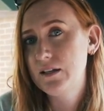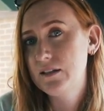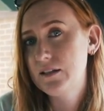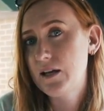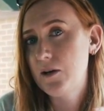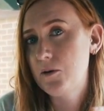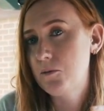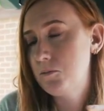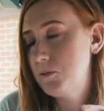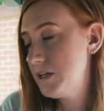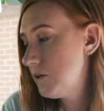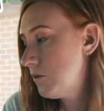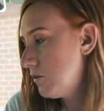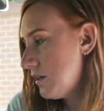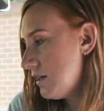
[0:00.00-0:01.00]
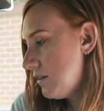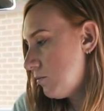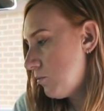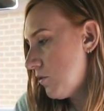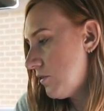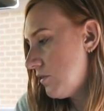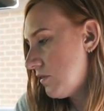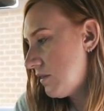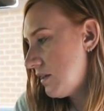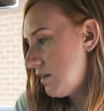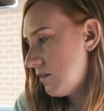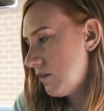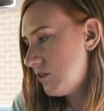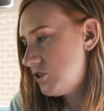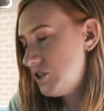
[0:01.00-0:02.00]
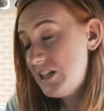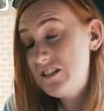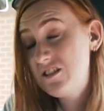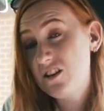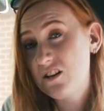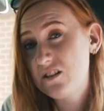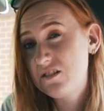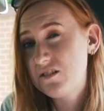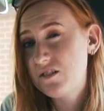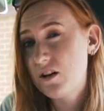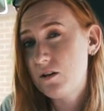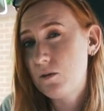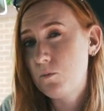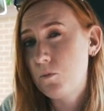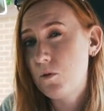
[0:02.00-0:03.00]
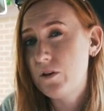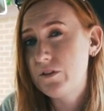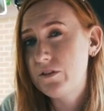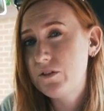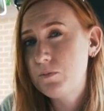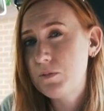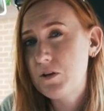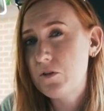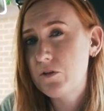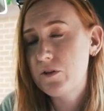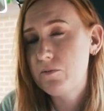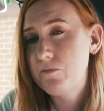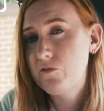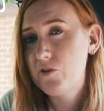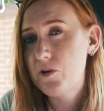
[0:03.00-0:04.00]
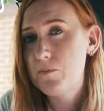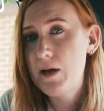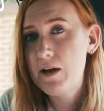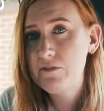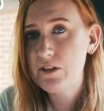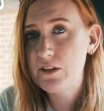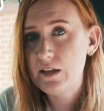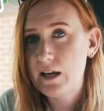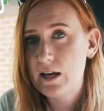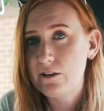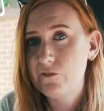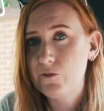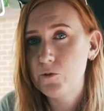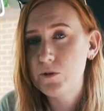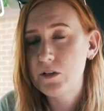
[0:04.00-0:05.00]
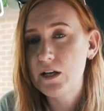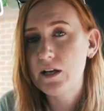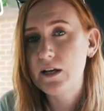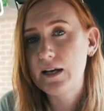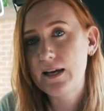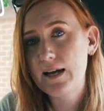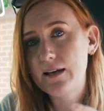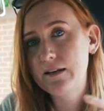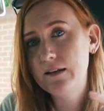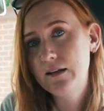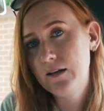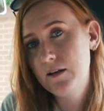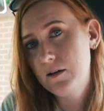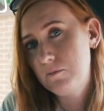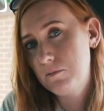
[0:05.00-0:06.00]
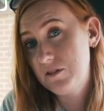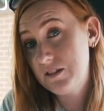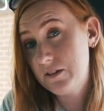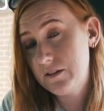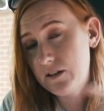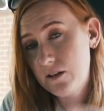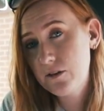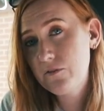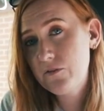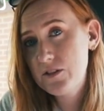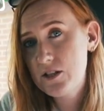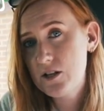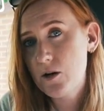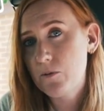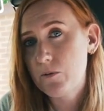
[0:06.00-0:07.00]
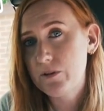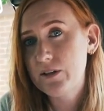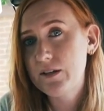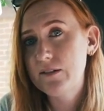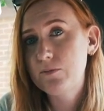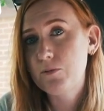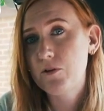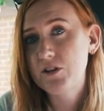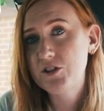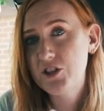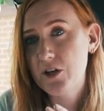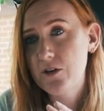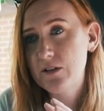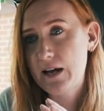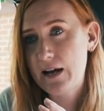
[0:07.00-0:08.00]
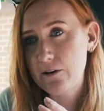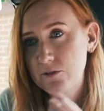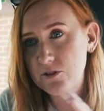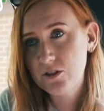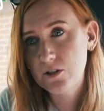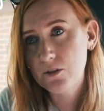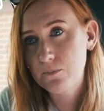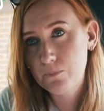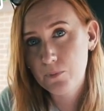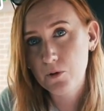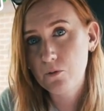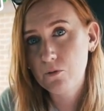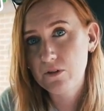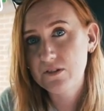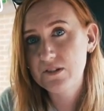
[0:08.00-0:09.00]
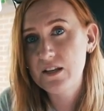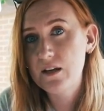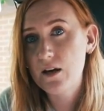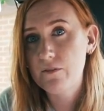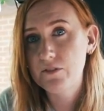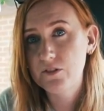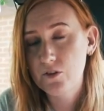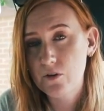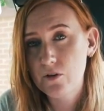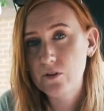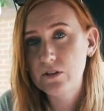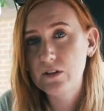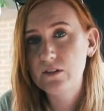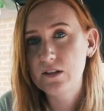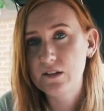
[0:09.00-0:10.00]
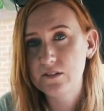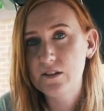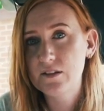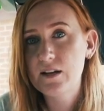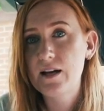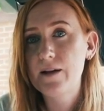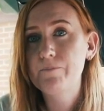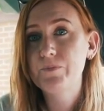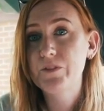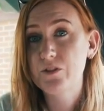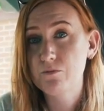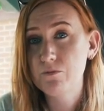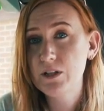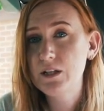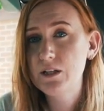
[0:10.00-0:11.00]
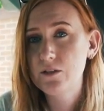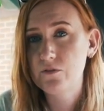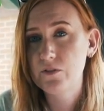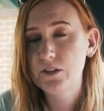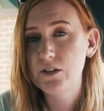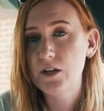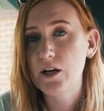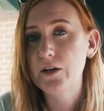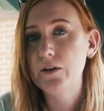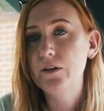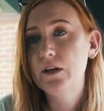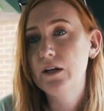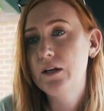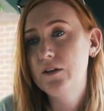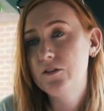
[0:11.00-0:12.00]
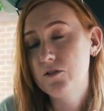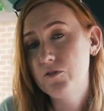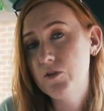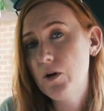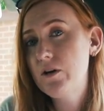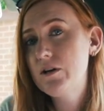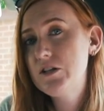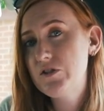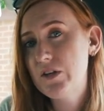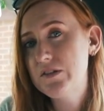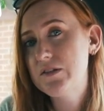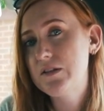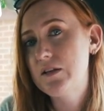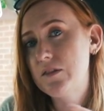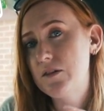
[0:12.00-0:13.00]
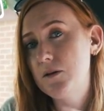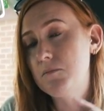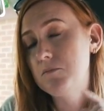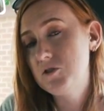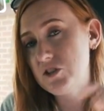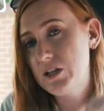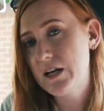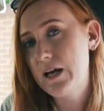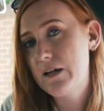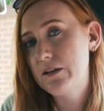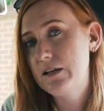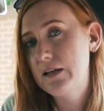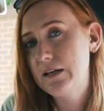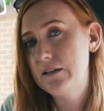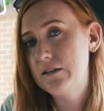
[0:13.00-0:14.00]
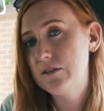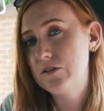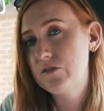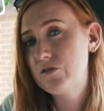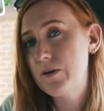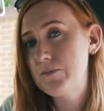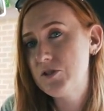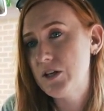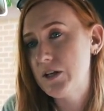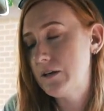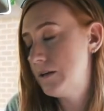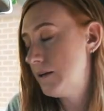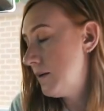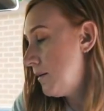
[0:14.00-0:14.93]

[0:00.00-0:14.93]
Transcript: Now we got these ones, these are GTI style ones, we got them from Everything California. Again, we've done another video on this where I showed how to put all the seat covers on and things like that. It's a really good video, so if you are interested in them, check out the link in the description.